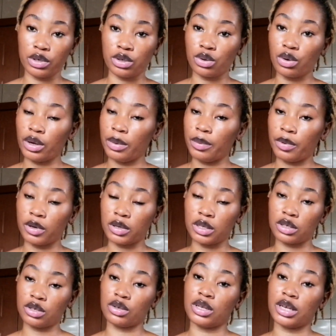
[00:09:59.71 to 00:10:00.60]
It's so
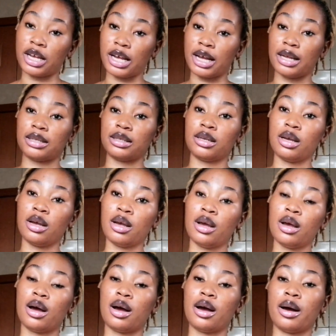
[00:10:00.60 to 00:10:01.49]
important so they can
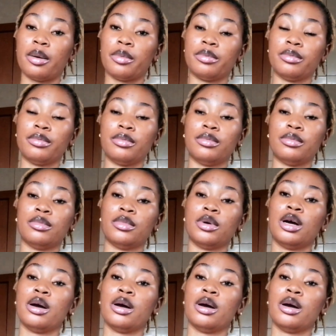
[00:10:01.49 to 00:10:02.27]
um,